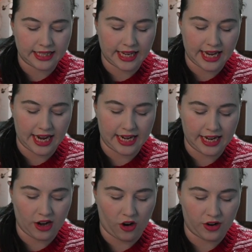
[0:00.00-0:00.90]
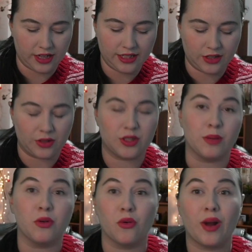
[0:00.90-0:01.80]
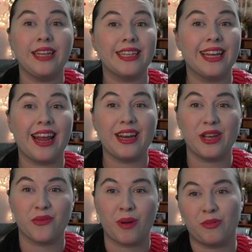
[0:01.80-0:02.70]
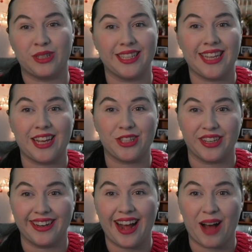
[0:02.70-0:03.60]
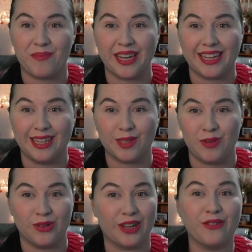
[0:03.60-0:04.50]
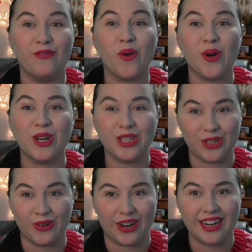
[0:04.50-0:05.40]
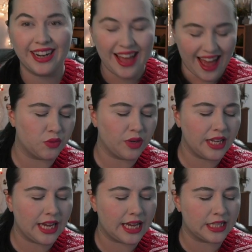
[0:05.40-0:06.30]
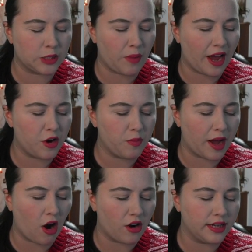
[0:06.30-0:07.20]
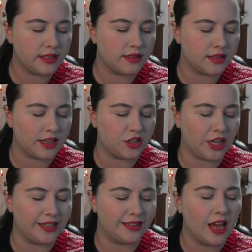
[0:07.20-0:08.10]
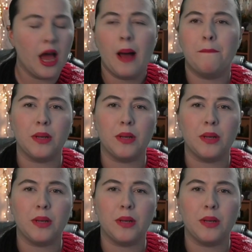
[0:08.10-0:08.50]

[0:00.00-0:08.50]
is a Canadian artist, so there's some great Canadian representation happening in this music for sure. He was really inspired by artists such as